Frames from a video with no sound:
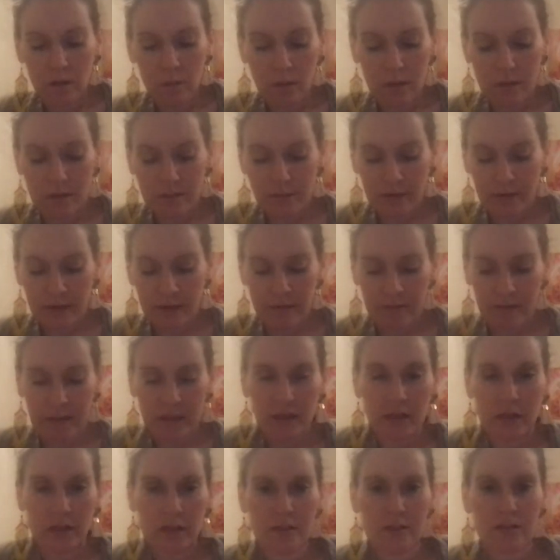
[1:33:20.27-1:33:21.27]
well, it's really, really
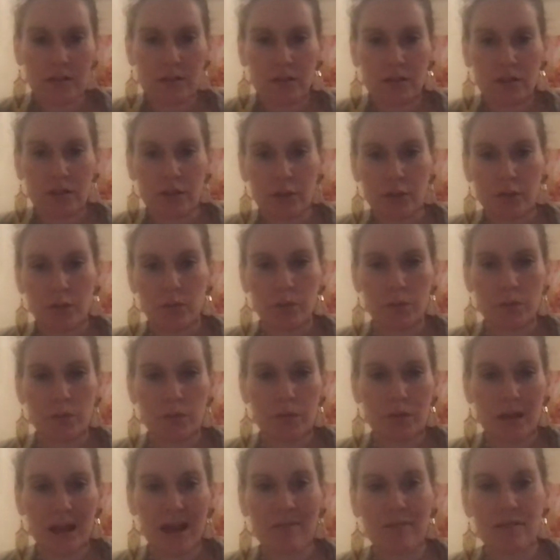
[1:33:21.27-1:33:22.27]
good to
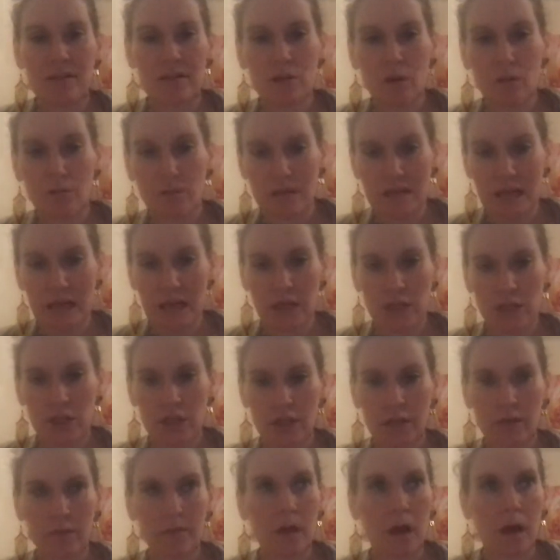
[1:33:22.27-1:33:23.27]
have this
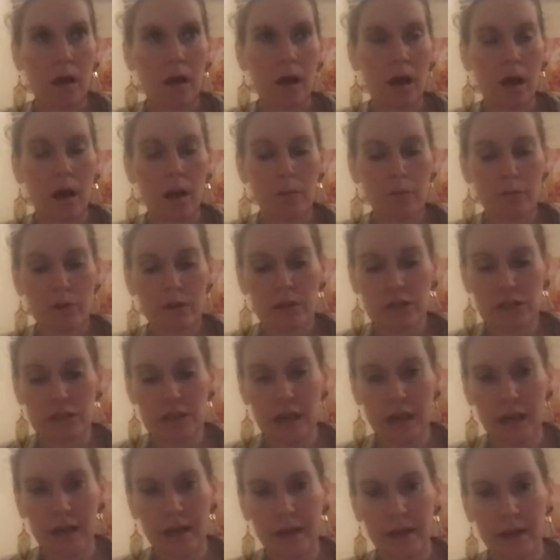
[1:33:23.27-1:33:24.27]
conversation. I
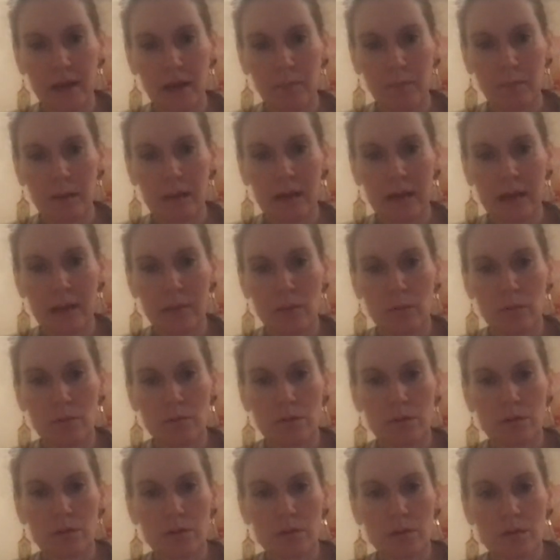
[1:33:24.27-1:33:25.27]
appreciate being able
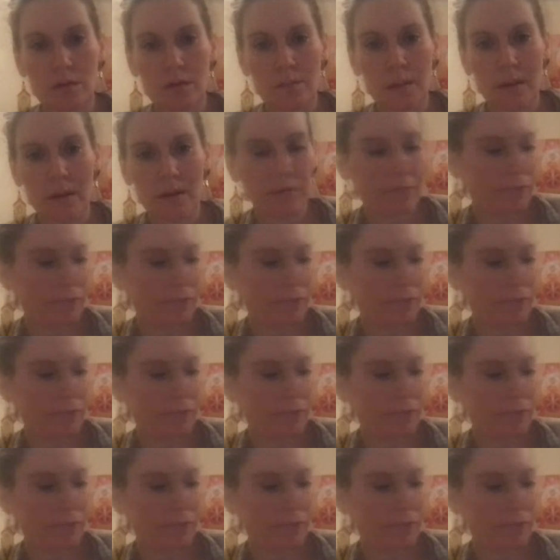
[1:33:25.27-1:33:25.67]
to speak